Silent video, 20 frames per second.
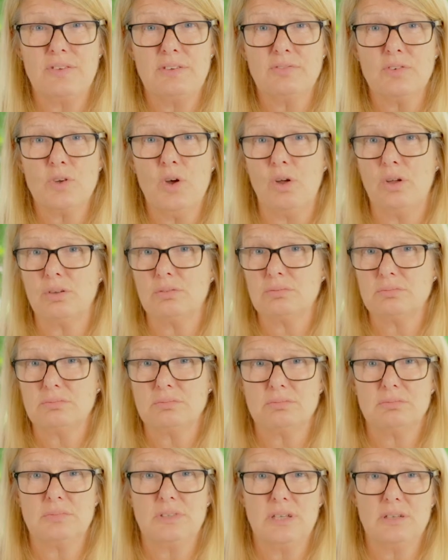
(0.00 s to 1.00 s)
you've got
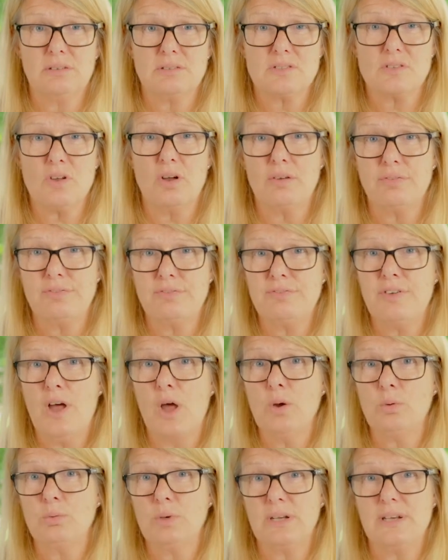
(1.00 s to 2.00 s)
your sort of
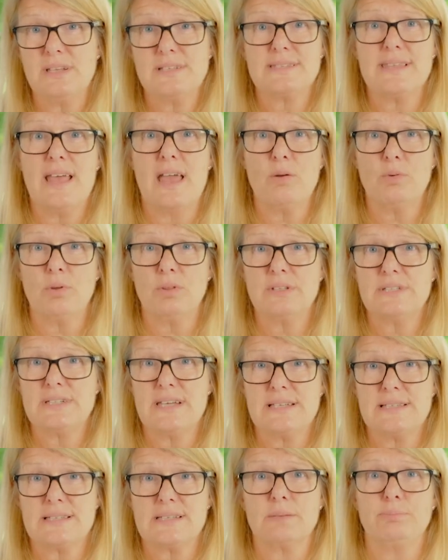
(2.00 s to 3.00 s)
phone and it's there on the
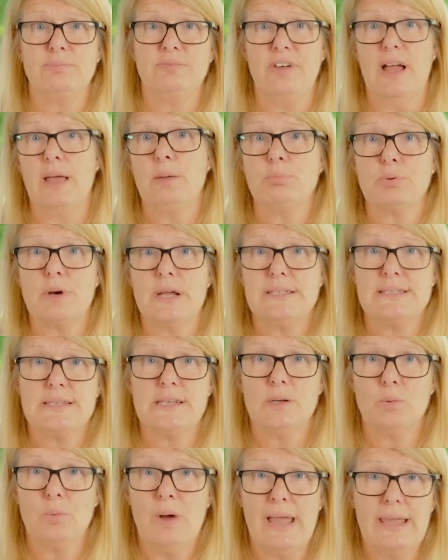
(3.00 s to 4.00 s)
desk
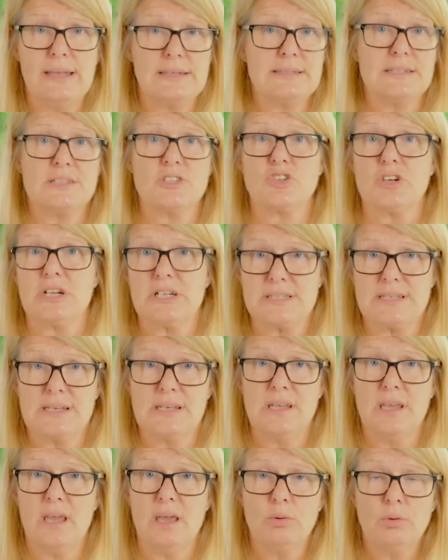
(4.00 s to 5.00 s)
vibrating away and
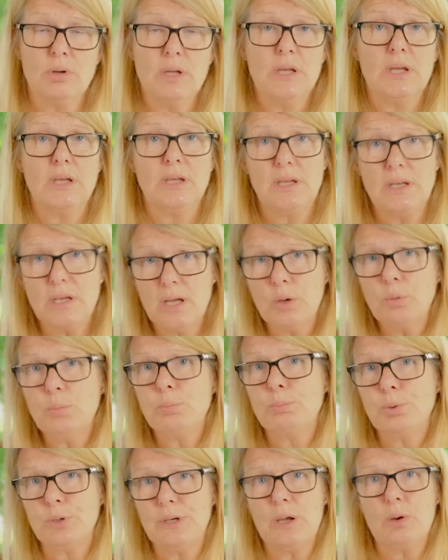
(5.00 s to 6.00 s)
distracting you,
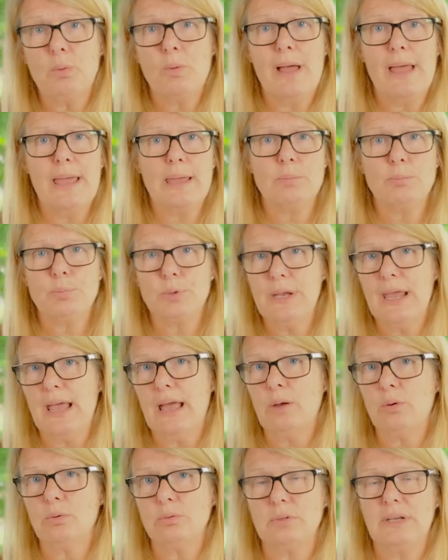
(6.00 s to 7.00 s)
put it away, put it
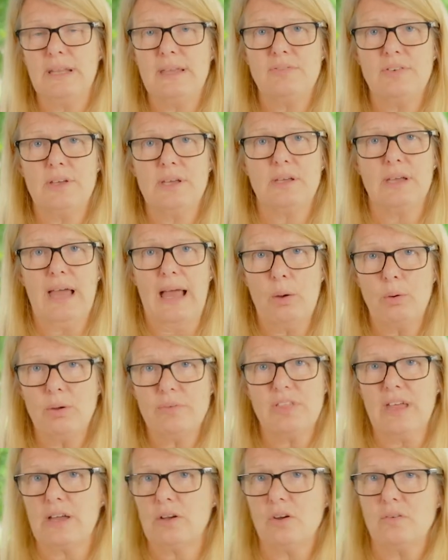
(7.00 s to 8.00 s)
out, leave it out of
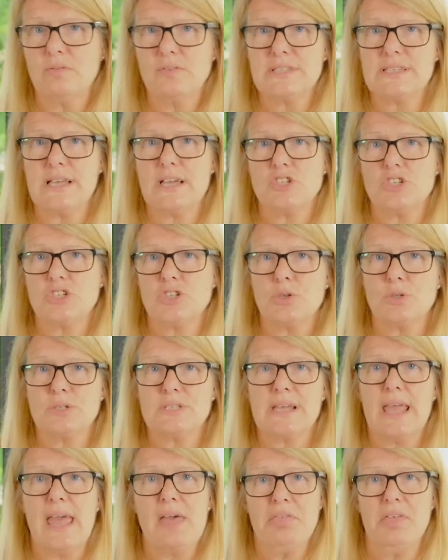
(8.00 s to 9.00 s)
that conversation
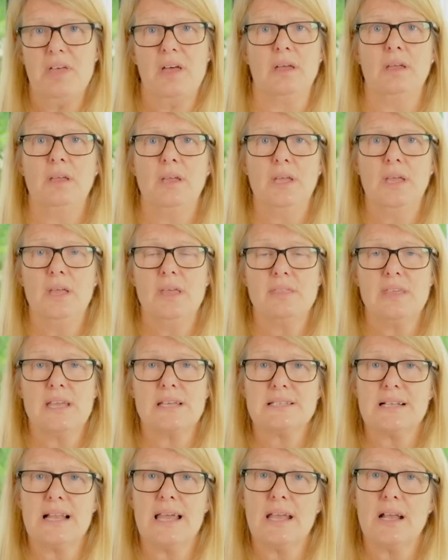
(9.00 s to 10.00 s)
altogether.
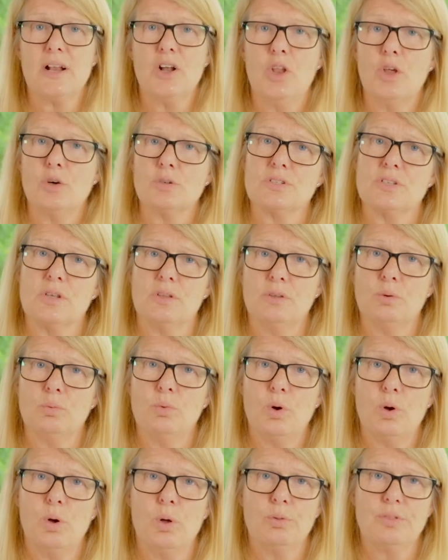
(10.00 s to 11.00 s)
Things like clocks on the
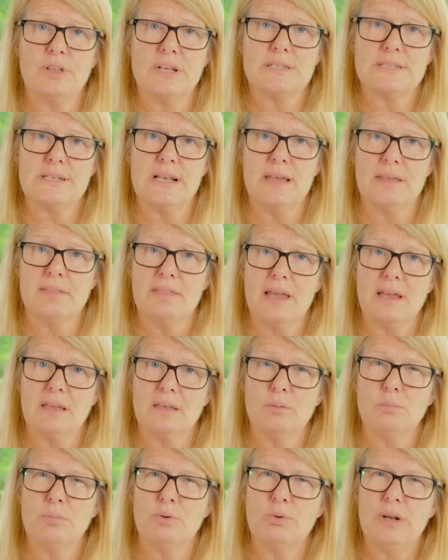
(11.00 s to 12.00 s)
wall, things like that
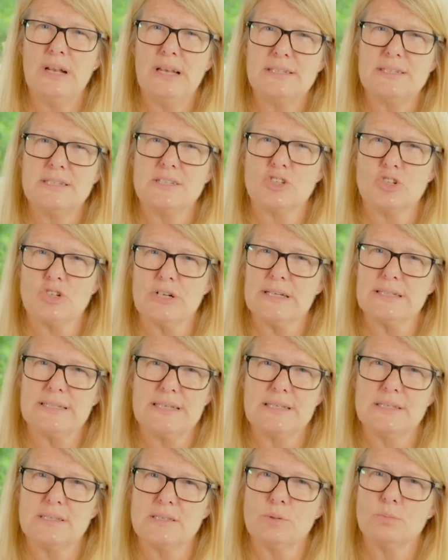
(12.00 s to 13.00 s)
can be really
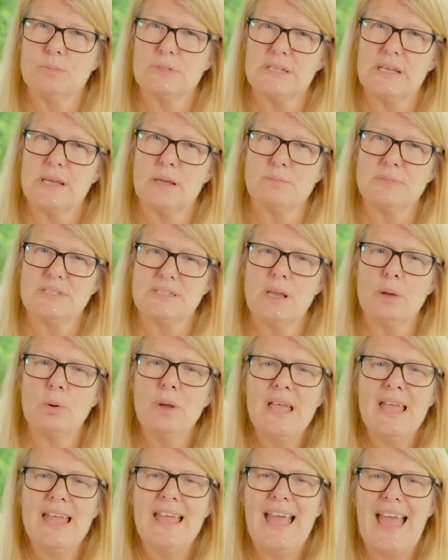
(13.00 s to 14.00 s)
distracting sometimes. So
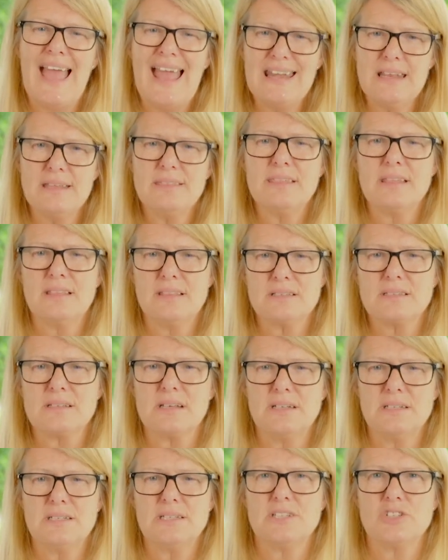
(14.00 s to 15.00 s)
anything that's
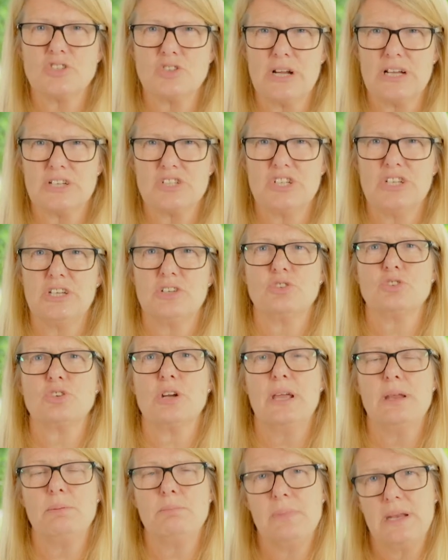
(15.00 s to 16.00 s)
going to distract you,
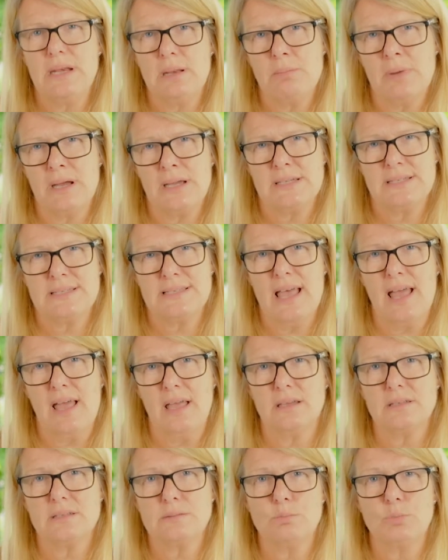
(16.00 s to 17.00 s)
try and minimise that
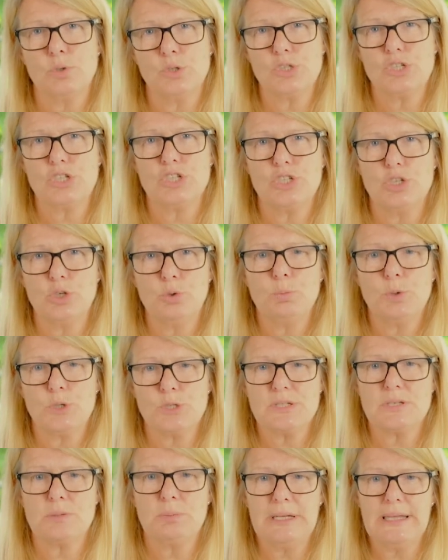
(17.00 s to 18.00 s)
as much as you
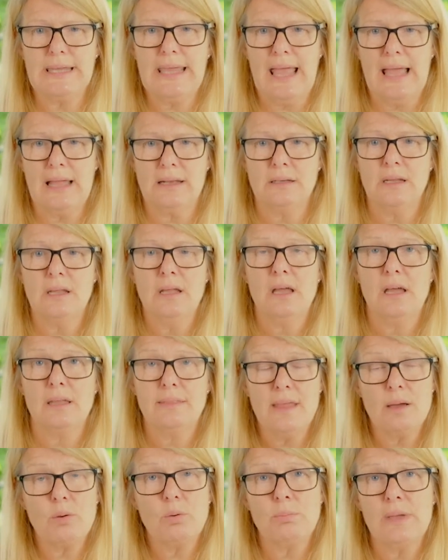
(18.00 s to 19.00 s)
possibly can. And
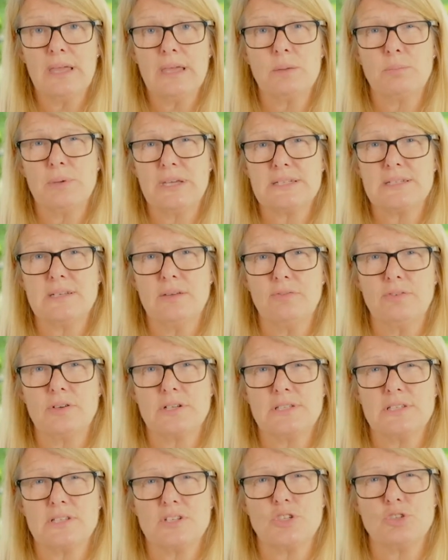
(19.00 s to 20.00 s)
that will make a big
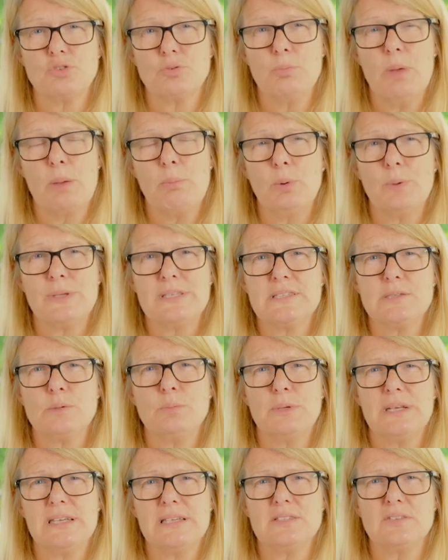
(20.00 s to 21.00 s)
difference, because remember, when
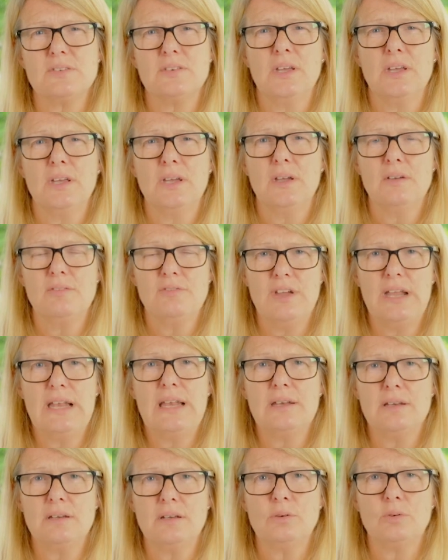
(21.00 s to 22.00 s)
somebody's
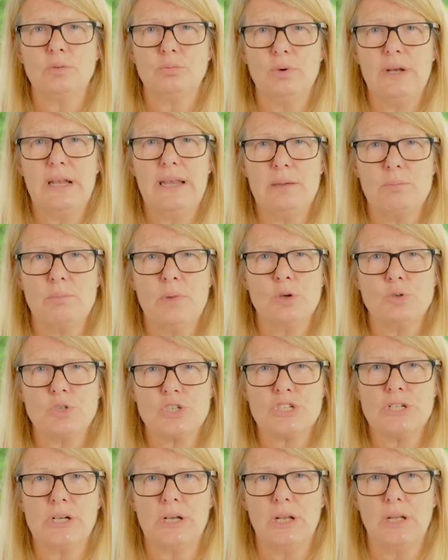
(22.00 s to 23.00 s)
feeling really
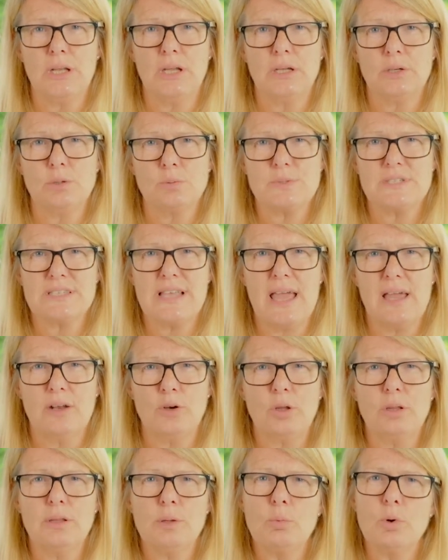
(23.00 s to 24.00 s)
emotional and upset and
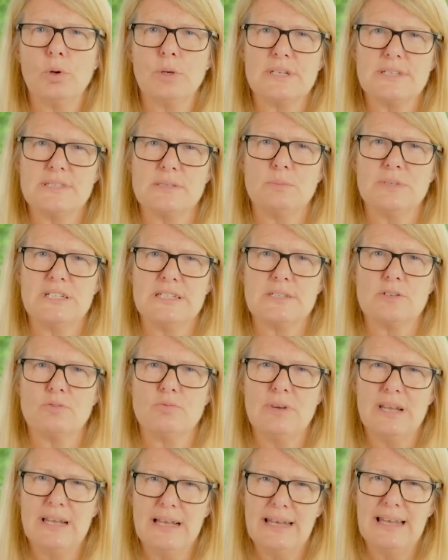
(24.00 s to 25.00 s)
all they want is somebody to
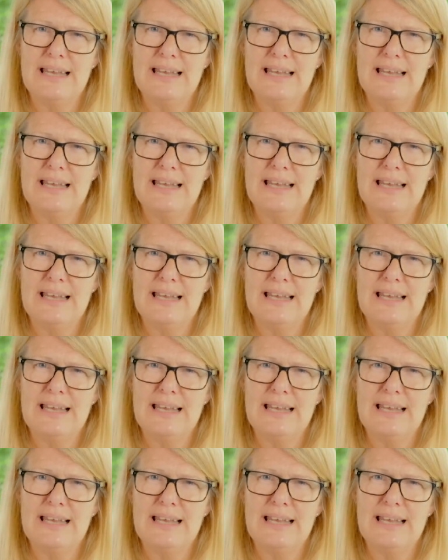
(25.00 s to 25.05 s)
really